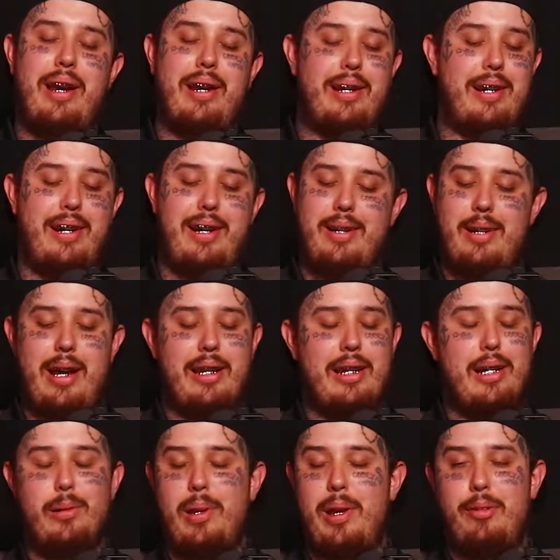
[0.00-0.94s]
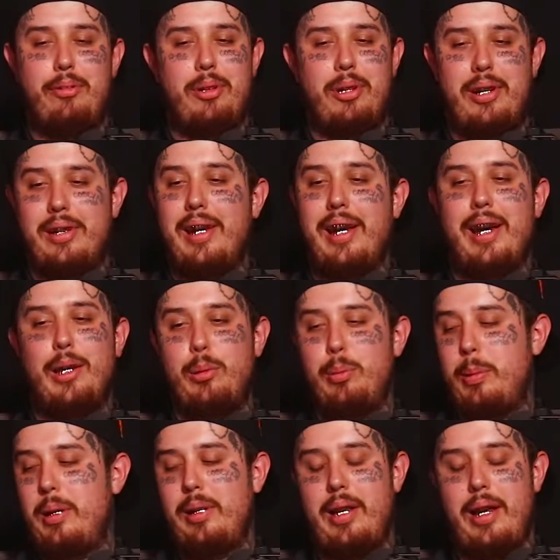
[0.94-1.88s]
Like, I love that foot of death,
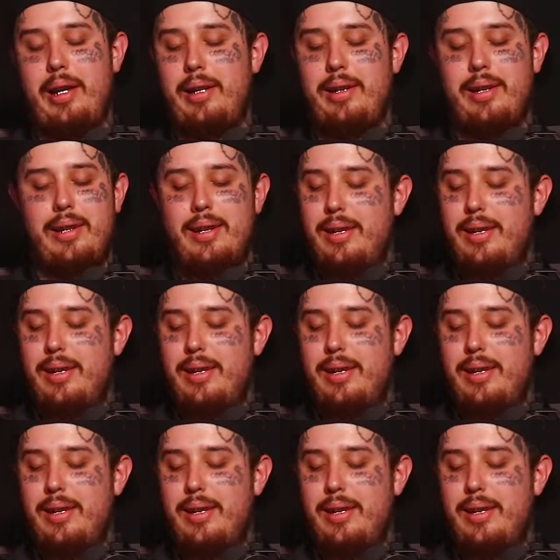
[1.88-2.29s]
bro. Like,